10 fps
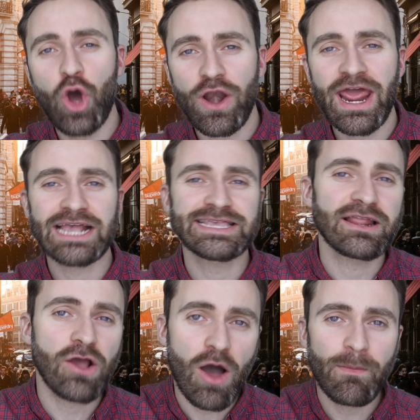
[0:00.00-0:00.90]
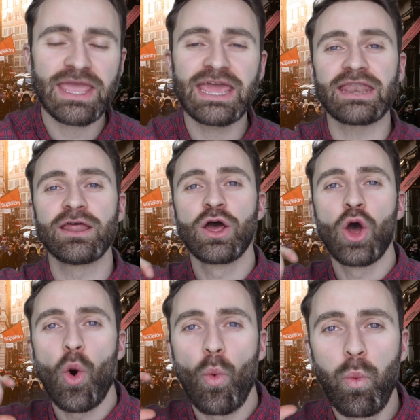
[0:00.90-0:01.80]
Cockney accent coming in,
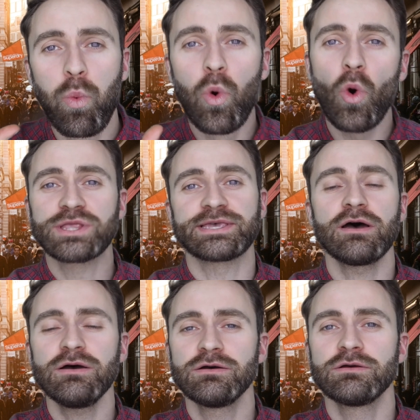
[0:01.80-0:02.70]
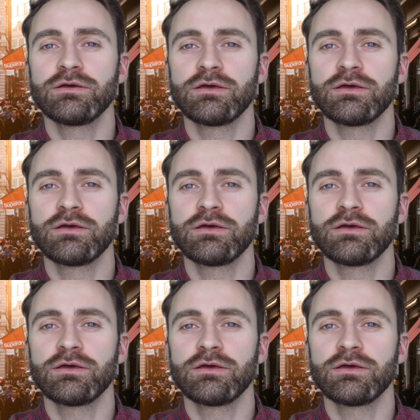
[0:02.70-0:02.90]
water.